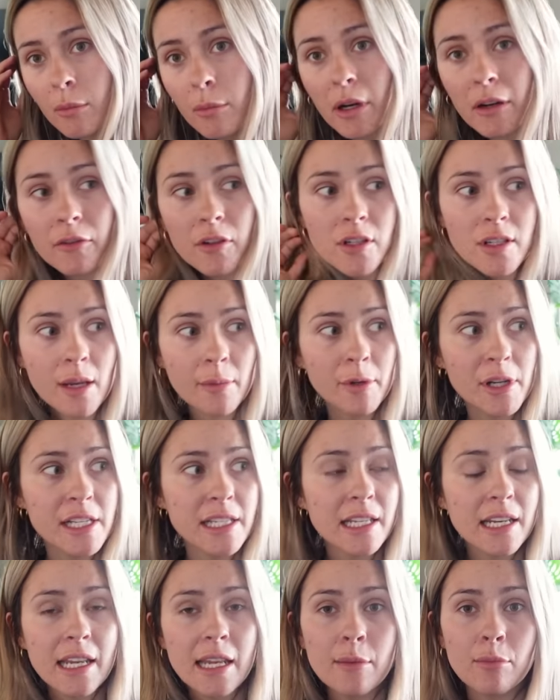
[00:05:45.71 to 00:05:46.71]
but for some
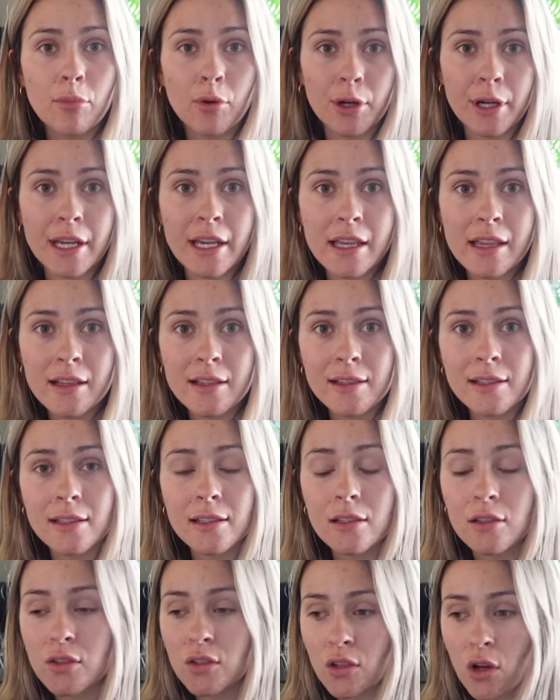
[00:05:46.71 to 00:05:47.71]
reason he breathes
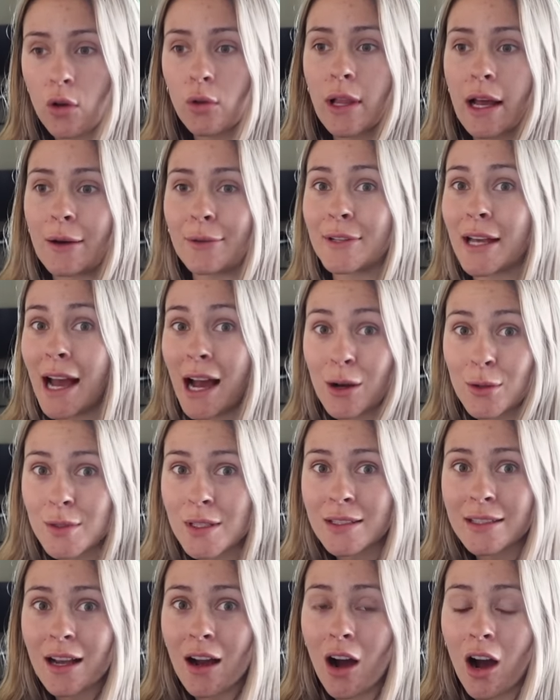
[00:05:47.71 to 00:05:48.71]
so loud. The house
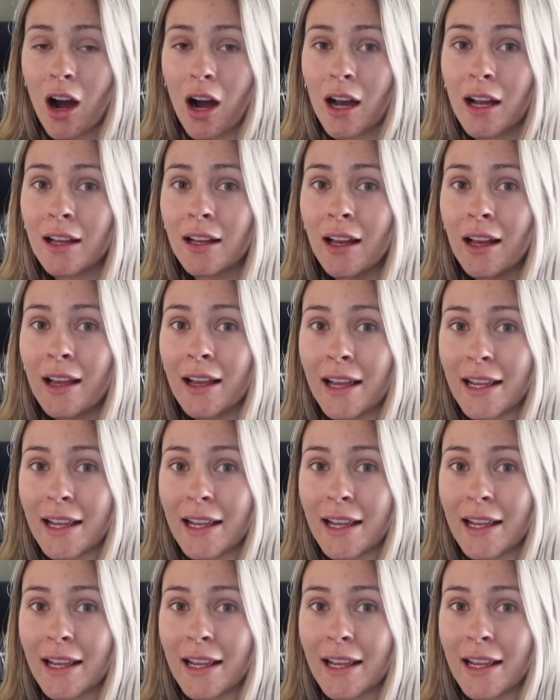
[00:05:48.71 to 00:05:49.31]
isn't hot.